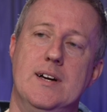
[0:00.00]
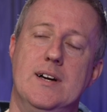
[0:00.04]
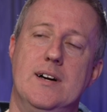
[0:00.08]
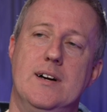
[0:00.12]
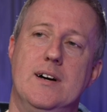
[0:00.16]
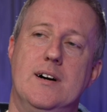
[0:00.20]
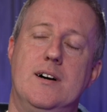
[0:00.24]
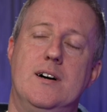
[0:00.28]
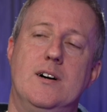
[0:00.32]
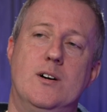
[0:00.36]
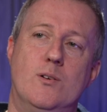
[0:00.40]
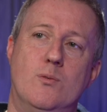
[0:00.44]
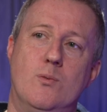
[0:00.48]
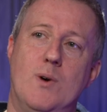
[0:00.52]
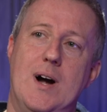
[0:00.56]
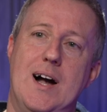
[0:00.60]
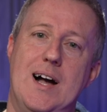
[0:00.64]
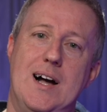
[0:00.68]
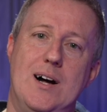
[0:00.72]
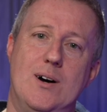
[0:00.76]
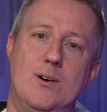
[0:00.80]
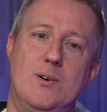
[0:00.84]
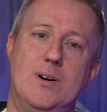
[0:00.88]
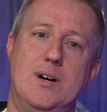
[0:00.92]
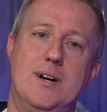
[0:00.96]
Oh,
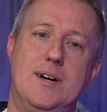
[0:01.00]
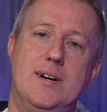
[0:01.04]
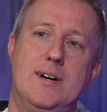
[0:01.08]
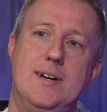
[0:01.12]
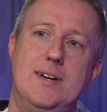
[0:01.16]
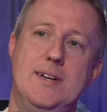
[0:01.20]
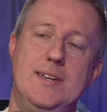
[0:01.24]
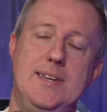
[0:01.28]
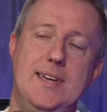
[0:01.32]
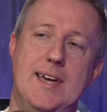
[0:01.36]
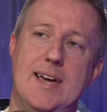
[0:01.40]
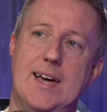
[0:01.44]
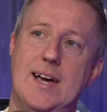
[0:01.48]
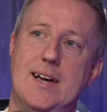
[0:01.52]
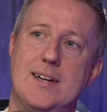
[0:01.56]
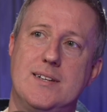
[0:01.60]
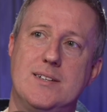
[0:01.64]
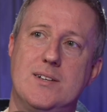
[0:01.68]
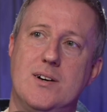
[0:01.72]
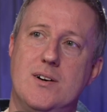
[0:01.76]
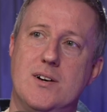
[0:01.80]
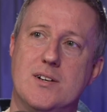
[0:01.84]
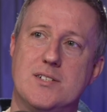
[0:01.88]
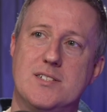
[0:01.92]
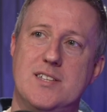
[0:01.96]
wow. Yeah,
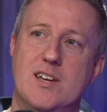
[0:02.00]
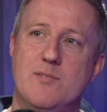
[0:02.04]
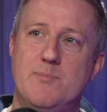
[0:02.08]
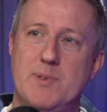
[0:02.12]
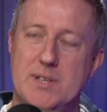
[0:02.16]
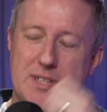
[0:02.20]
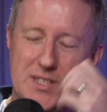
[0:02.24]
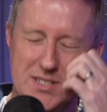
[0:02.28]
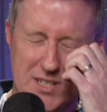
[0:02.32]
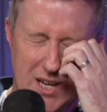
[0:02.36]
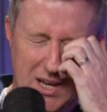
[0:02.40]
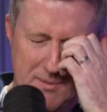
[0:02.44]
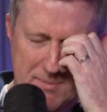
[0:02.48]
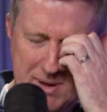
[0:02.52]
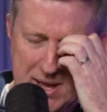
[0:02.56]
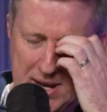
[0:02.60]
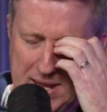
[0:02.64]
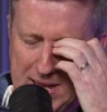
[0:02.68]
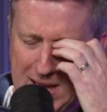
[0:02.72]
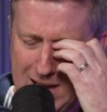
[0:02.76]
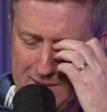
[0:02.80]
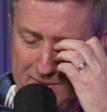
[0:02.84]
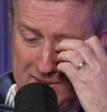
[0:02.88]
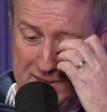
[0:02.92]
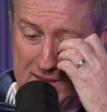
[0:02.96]
gosh, there have been so many,
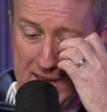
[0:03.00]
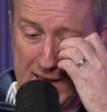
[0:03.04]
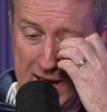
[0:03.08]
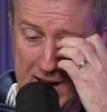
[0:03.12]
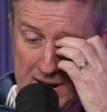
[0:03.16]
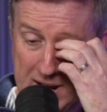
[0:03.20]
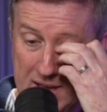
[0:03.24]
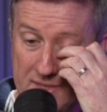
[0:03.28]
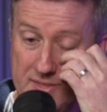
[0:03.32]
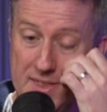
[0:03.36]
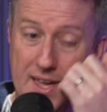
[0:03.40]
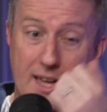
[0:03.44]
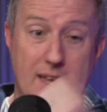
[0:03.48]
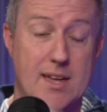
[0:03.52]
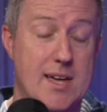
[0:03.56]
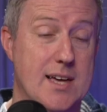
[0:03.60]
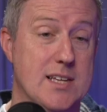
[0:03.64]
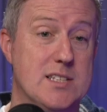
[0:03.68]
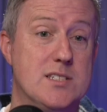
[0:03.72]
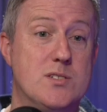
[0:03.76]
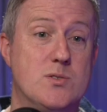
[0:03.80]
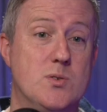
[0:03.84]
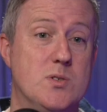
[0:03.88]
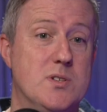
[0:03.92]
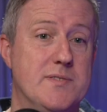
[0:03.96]
haven't there? And I think it's
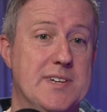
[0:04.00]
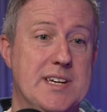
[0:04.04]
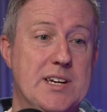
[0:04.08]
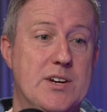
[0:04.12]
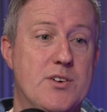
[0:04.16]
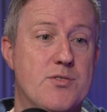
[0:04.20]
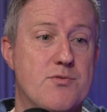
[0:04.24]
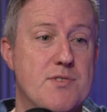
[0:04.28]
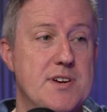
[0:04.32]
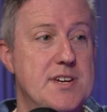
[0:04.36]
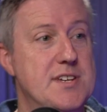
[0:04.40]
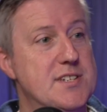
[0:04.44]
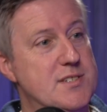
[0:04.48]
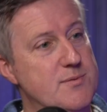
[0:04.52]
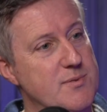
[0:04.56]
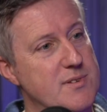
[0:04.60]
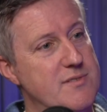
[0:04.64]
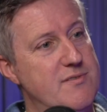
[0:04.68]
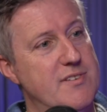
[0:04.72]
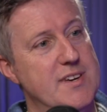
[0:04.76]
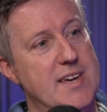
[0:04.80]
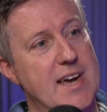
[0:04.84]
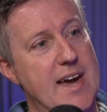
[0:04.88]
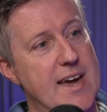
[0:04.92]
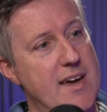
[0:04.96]
sort of increased with
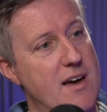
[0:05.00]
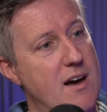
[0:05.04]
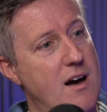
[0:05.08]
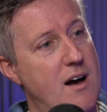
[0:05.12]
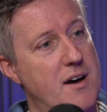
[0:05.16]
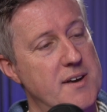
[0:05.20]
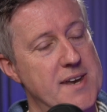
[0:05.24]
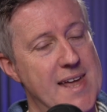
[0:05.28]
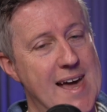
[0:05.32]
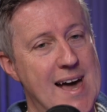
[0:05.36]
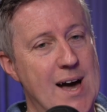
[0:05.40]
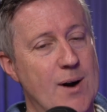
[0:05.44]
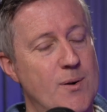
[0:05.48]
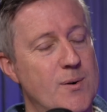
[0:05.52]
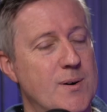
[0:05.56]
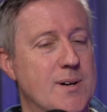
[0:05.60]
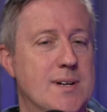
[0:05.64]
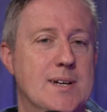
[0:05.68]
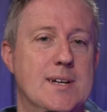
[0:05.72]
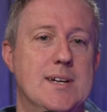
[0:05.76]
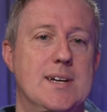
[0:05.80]
VAR now.